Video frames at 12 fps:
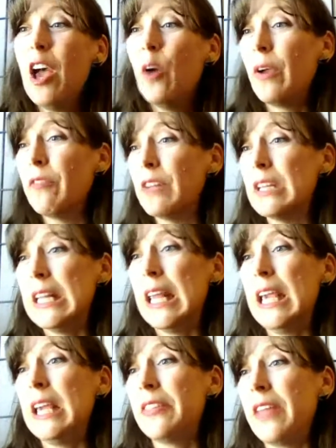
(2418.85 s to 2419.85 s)
We have a
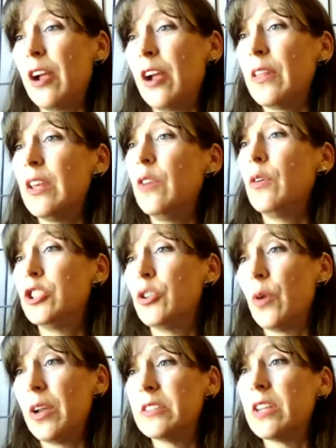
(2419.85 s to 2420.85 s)
link there that you can
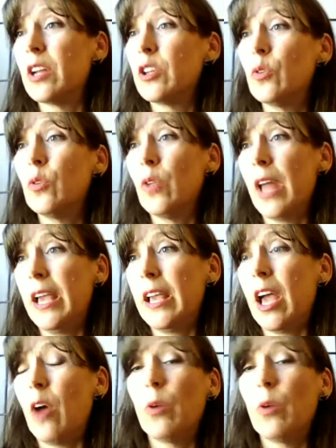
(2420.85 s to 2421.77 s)
join us on Google Hangout,